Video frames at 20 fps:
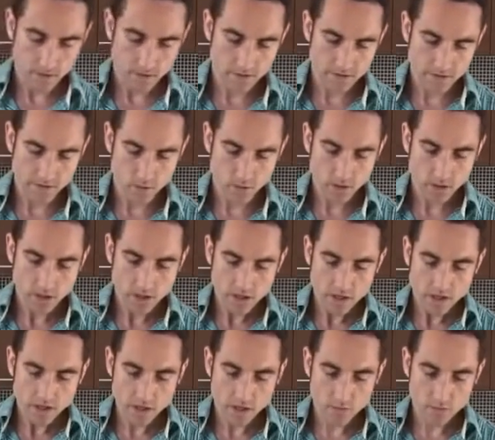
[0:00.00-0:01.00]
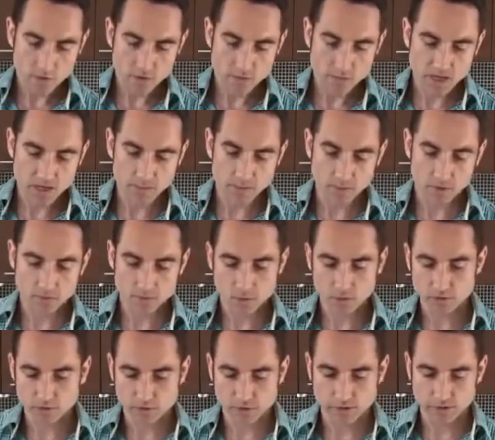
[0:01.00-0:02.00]
and in this one. Now
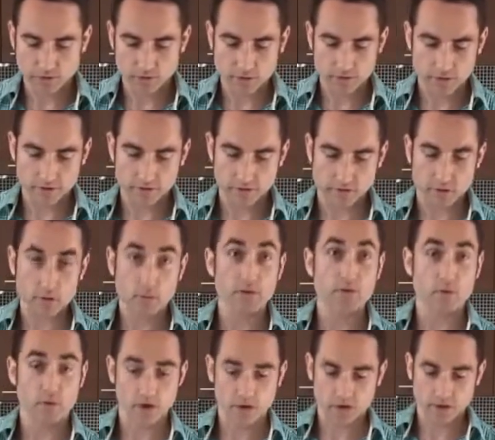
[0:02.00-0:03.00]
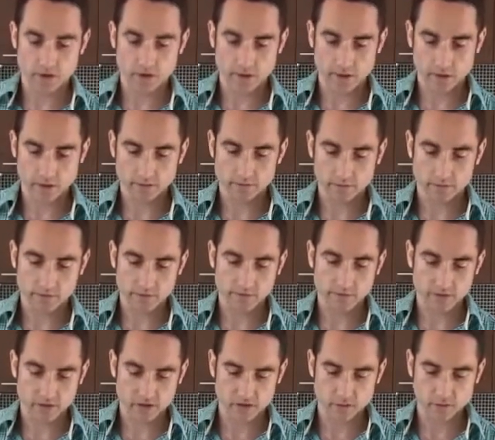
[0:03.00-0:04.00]
most restaurants, they're always washing their fruits and
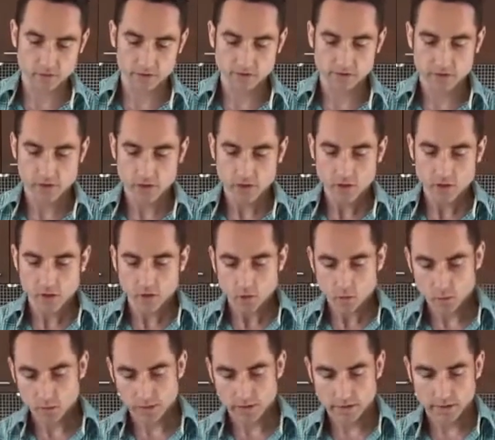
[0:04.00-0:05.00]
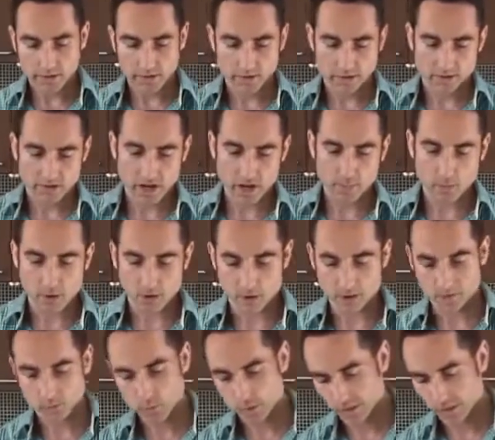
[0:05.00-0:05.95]
vegetables with tap water.